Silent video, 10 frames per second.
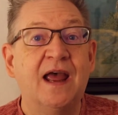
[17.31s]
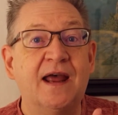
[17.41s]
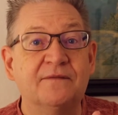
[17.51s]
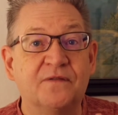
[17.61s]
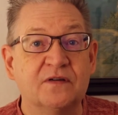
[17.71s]

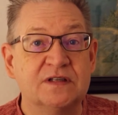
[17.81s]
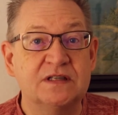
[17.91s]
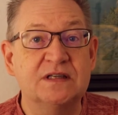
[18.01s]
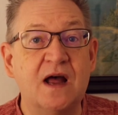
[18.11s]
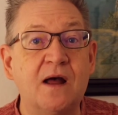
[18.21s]
And for
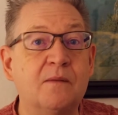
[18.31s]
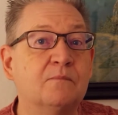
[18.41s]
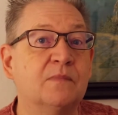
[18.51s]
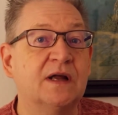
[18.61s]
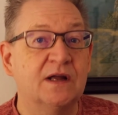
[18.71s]

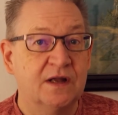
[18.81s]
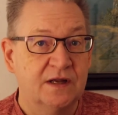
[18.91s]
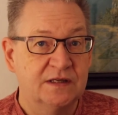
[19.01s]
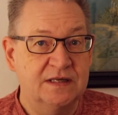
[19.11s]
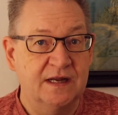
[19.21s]
some
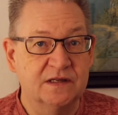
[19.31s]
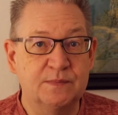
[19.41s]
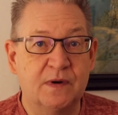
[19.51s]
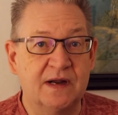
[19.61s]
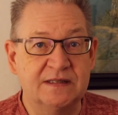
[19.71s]
sales
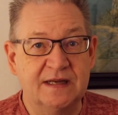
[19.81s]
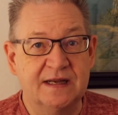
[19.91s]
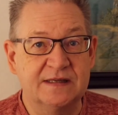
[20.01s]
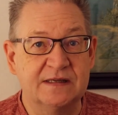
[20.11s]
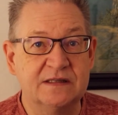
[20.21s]

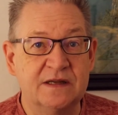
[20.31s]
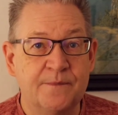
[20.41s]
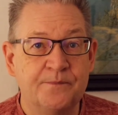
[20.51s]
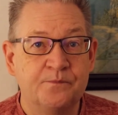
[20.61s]
processes,